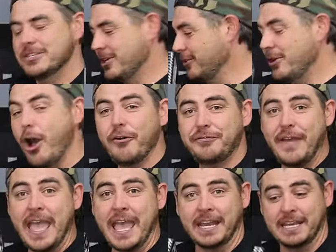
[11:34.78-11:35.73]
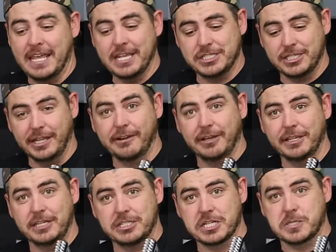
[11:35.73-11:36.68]
So no fan, it's
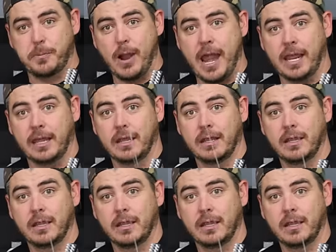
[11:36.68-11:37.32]
literally just spray.